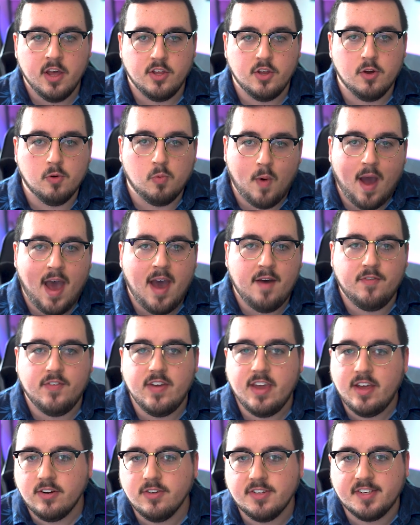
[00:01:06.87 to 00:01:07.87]
your WAF
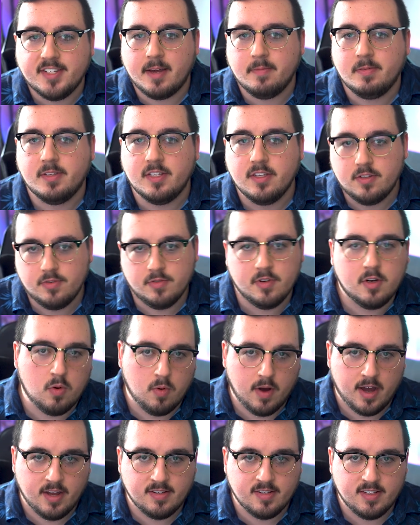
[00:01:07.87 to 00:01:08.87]
intercepts this
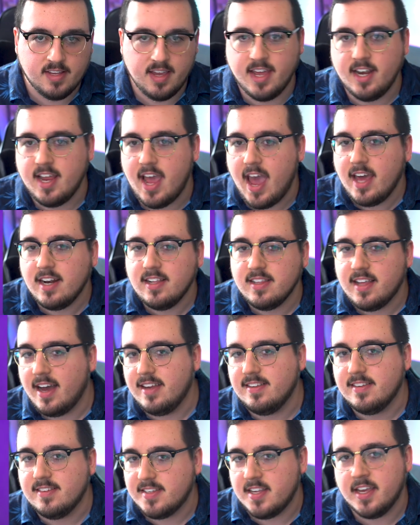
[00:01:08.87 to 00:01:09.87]
request and
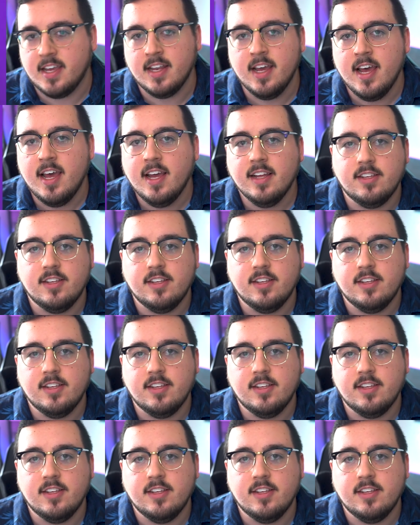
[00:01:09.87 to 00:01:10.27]
analyzes it